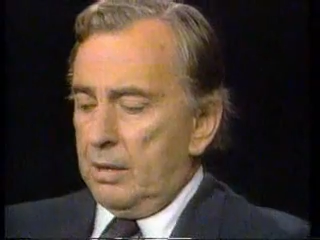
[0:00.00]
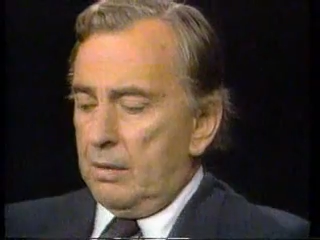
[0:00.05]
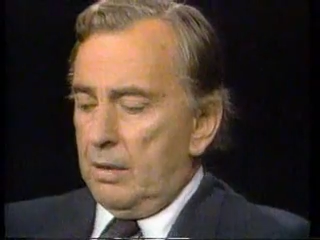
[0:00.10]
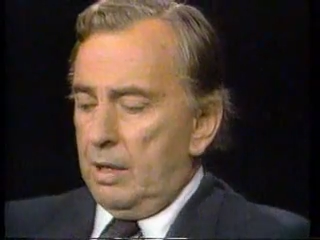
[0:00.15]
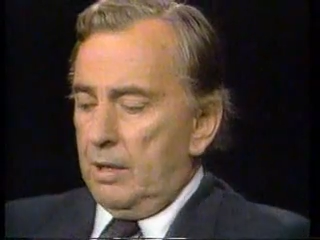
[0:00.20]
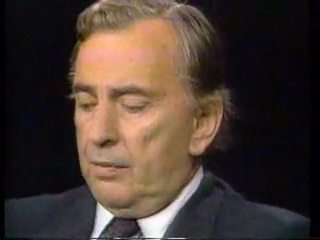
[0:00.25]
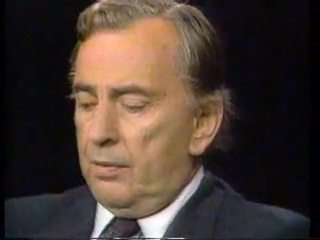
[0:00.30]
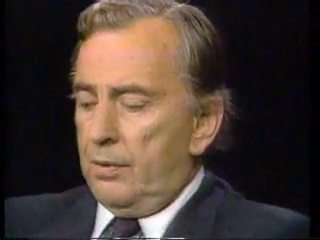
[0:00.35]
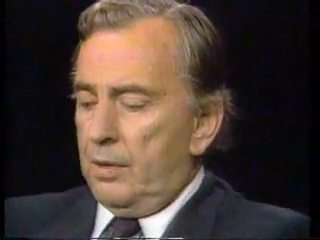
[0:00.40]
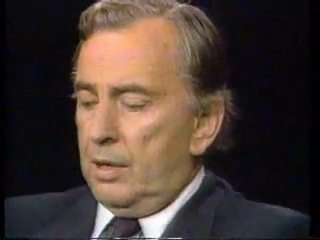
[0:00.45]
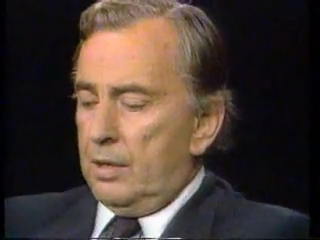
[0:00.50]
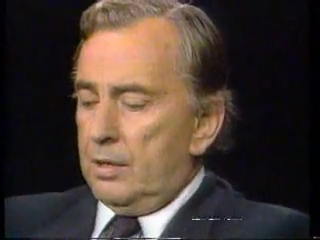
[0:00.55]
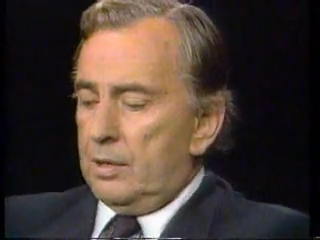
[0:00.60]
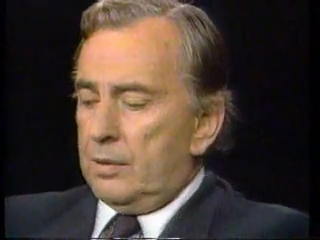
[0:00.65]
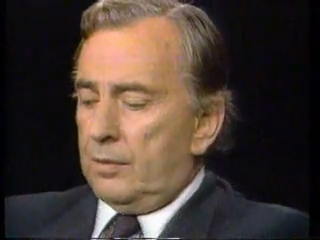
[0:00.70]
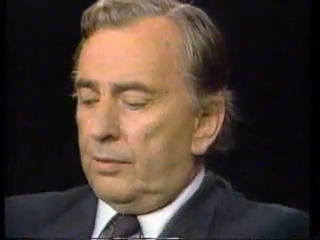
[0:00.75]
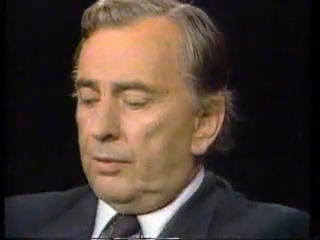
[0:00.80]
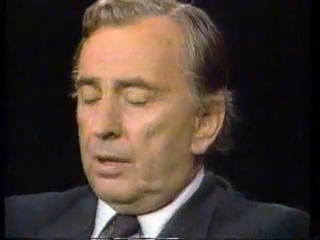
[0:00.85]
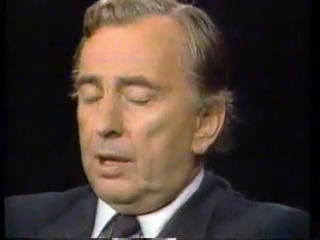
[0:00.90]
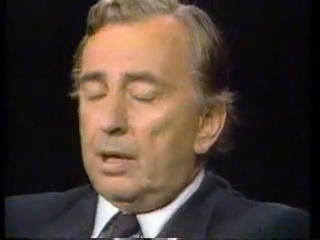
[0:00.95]

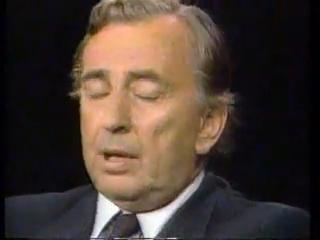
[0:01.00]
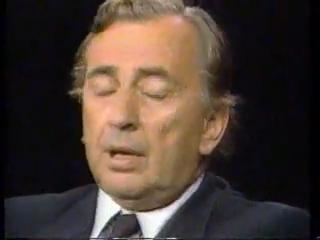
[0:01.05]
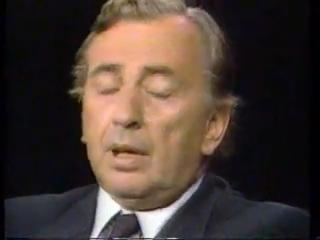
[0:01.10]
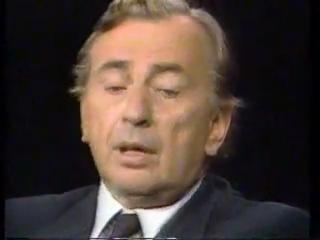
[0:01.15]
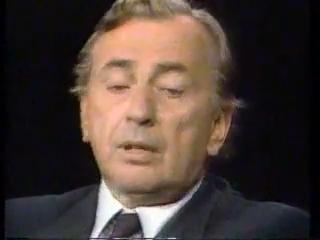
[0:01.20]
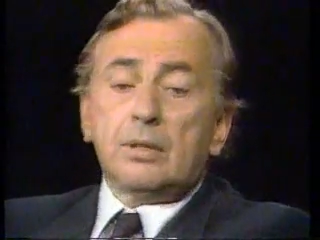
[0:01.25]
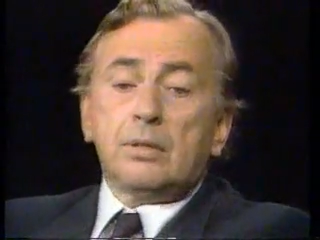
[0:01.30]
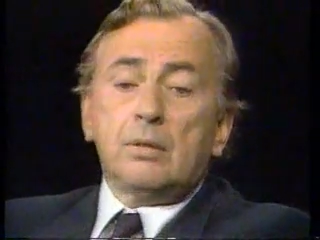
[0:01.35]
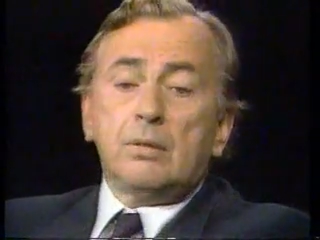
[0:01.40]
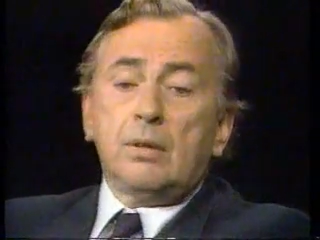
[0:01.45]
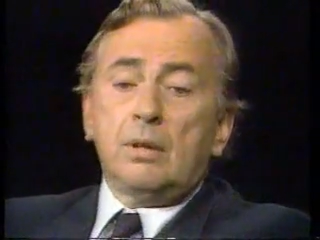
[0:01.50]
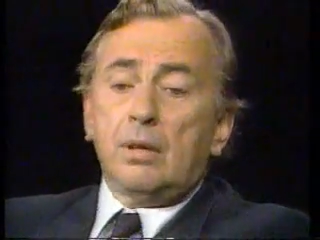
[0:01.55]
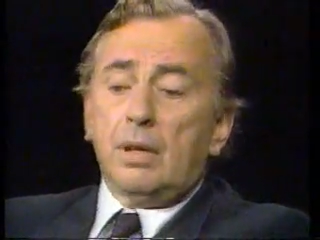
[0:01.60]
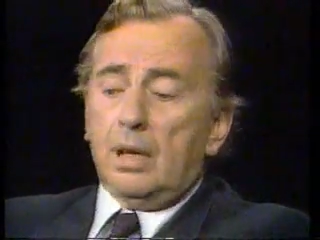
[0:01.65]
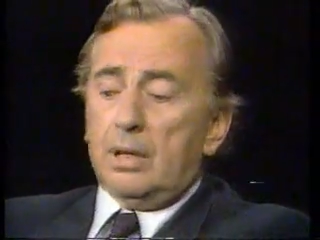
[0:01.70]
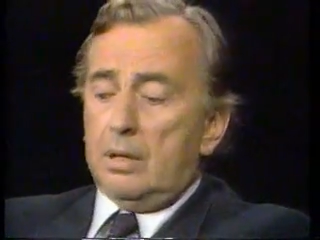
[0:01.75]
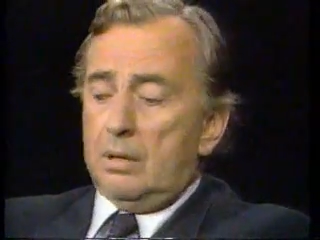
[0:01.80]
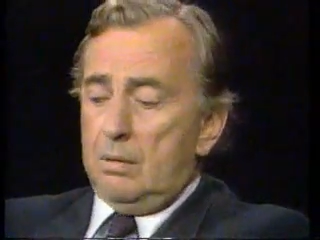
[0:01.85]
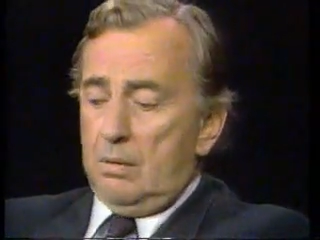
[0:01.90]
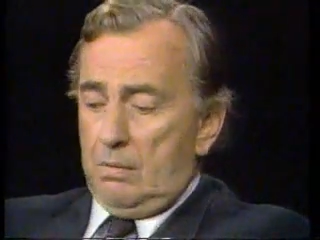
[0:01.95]
grandfather's friend. That's all
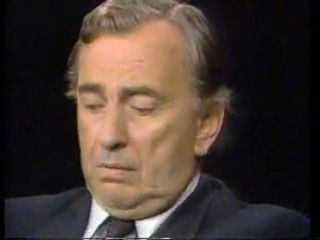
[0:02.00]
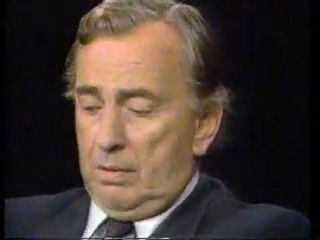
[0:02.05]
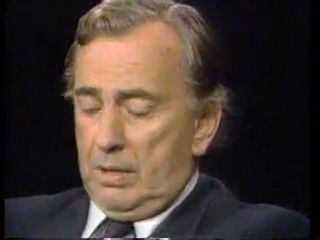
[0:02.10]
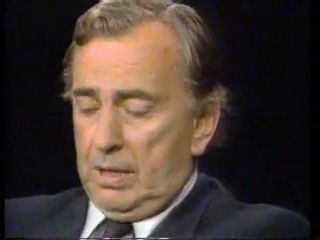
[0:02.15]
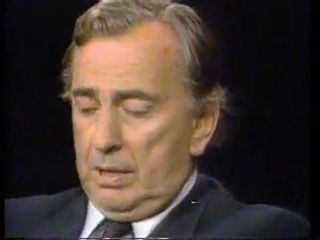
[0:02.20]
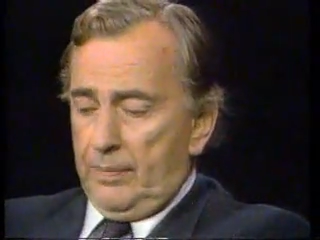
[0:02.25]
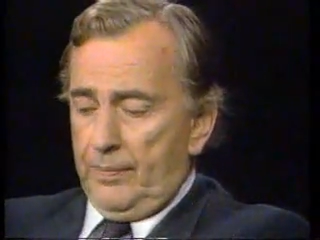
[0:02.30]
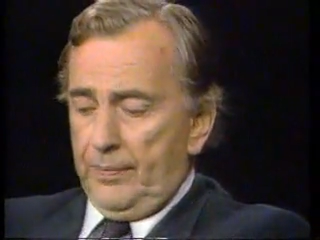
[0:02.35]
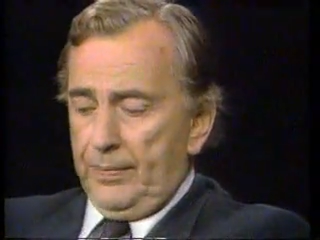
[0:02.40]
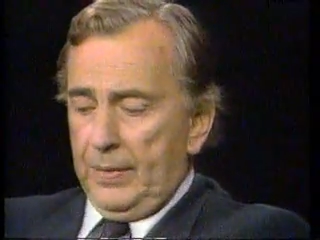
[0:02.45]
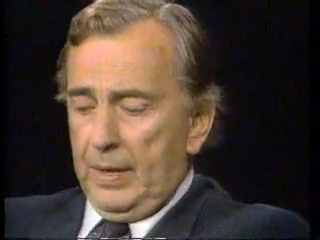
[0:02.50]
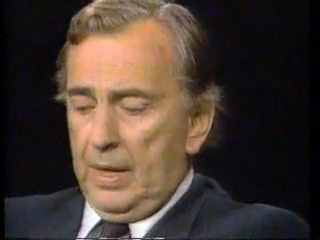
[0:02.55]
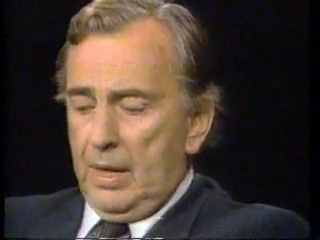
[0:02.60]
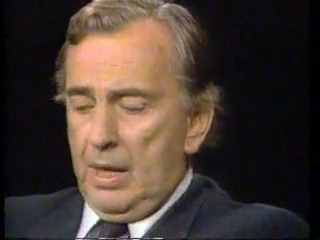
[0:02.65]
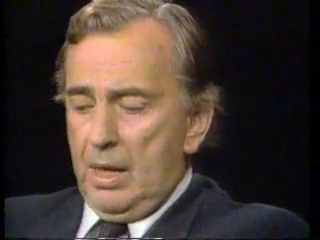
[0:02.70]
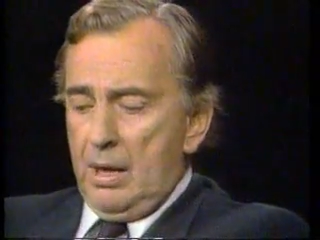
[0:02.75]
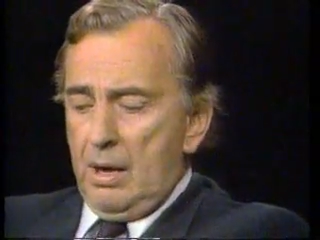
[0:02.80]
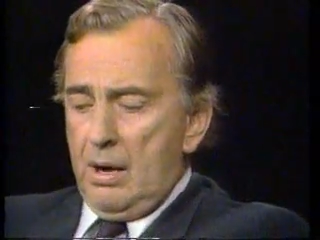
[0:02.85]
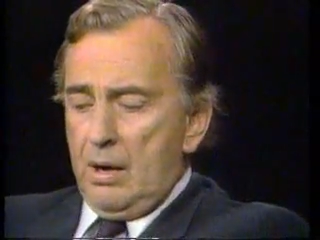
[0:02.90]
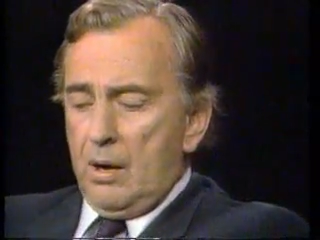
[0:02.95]
I do with it.
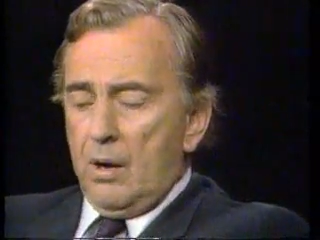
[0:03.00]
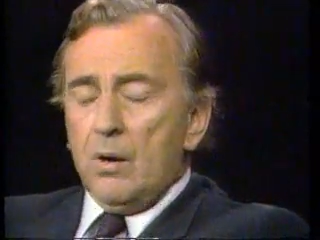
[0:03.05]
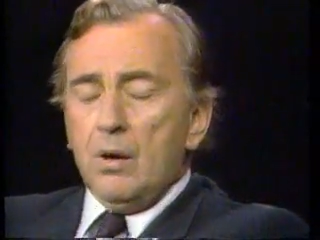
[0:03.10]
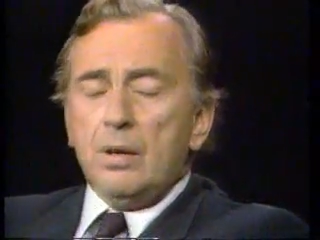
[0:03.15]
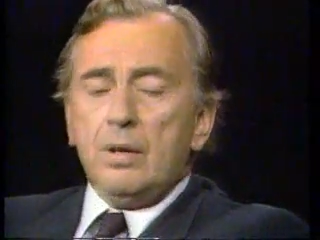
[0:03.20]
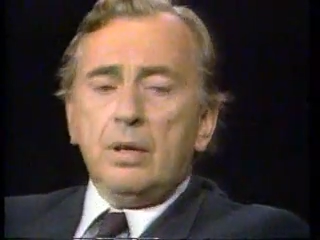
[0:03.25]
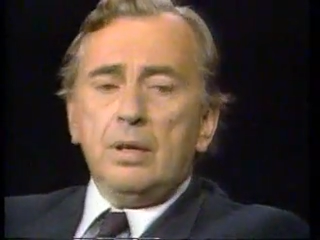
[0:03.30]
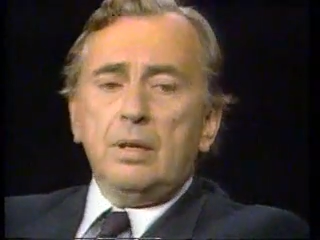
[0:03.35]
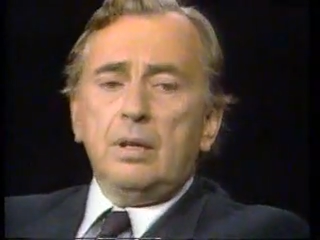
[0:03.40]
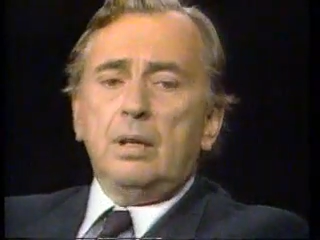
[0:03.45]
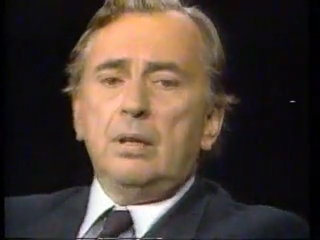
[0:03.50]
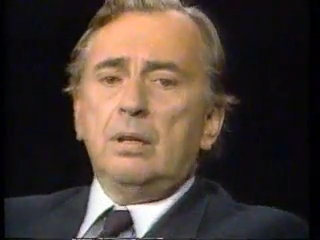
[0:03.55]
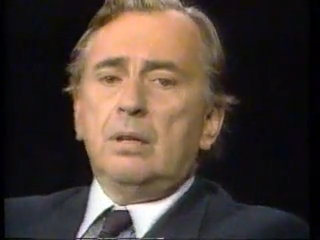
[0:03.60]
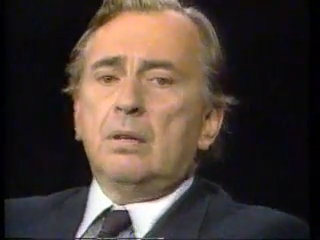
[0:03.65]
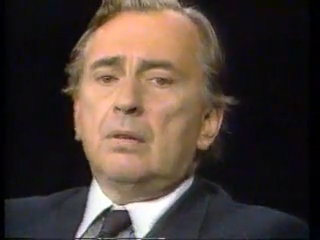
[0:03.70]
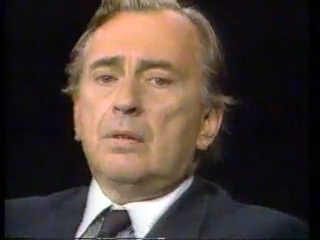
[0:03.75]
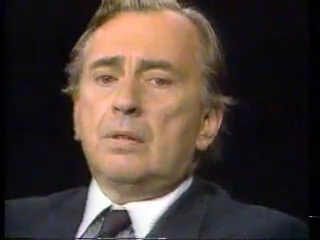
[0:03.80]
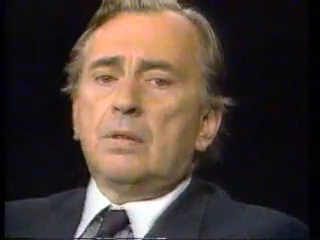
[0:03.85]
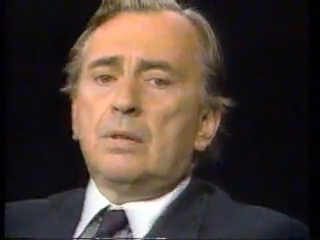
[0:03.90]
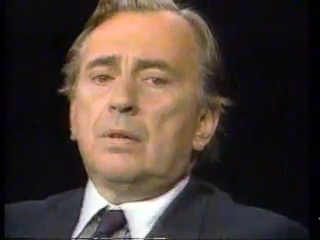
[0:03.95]
Herndon then
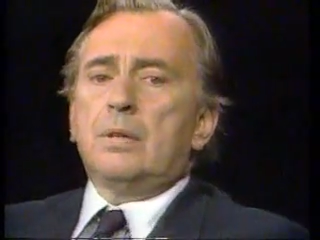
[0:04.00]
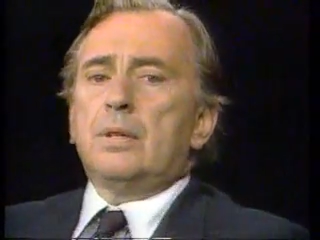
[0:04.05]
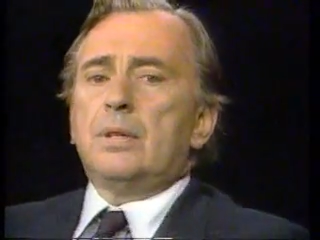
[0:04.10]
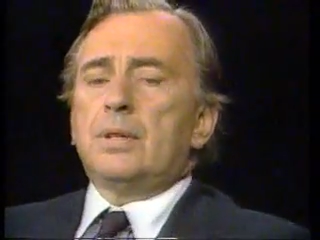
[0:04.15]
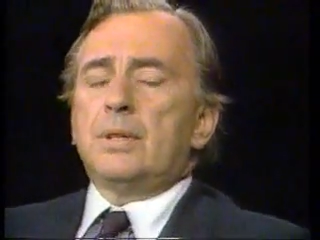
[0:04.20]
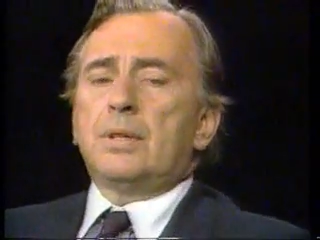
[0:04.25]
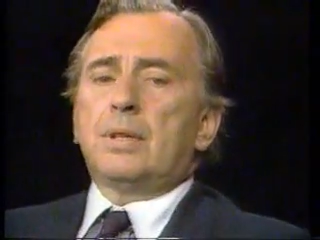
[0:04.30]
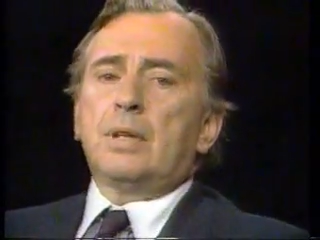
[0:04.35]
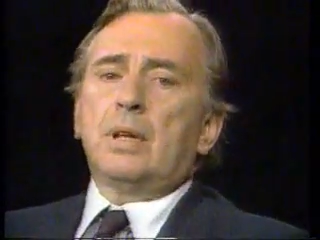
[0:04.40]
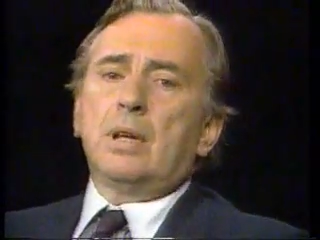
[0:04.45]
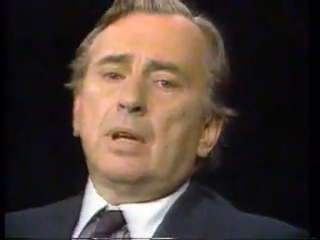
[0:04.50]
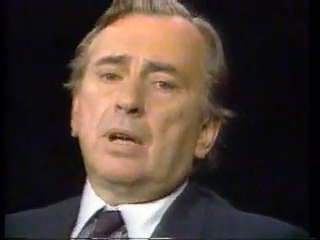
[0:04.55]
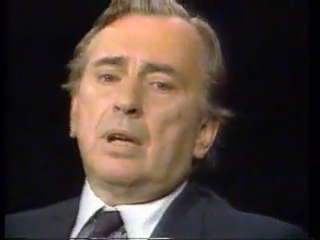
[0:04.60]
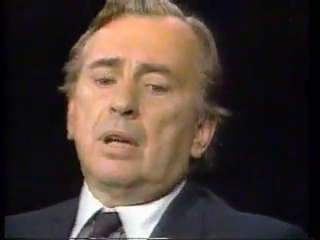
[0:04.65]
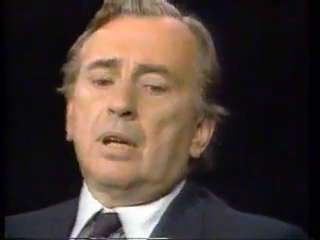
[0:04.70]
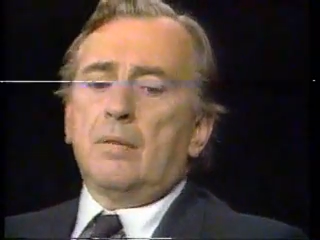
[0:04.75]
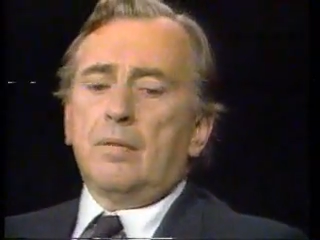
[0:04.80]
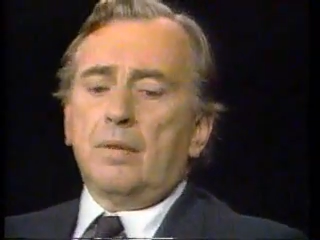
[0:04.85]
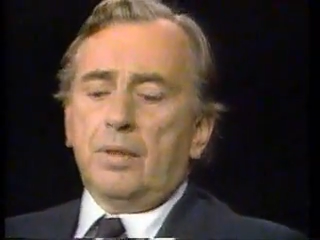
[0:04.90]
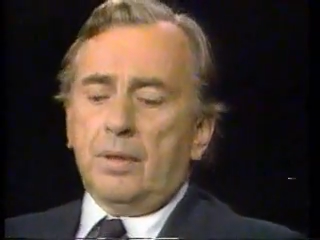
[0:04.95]
goes on to say,
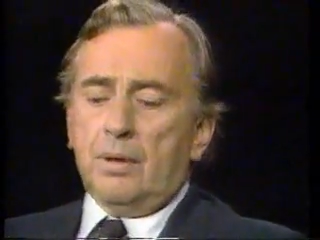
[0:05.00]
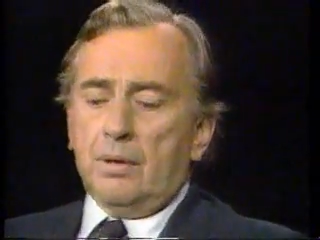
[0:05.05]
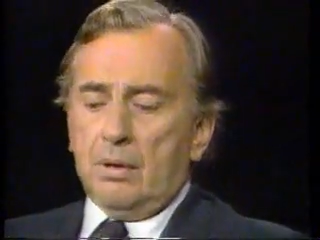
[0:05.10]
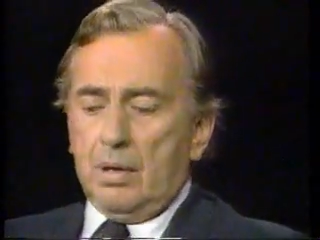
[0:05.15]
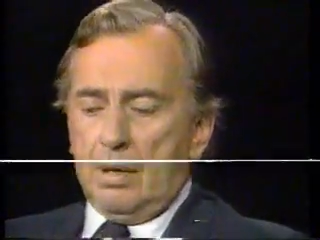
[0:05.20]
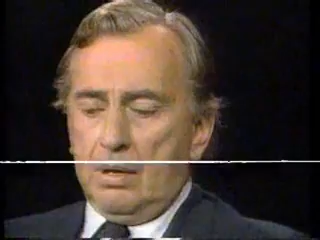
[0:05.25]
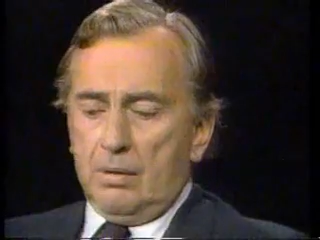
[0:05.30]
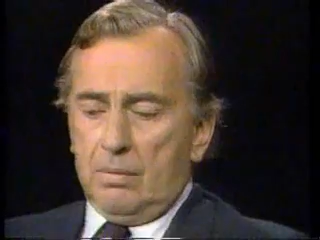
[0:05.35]
I have a theory.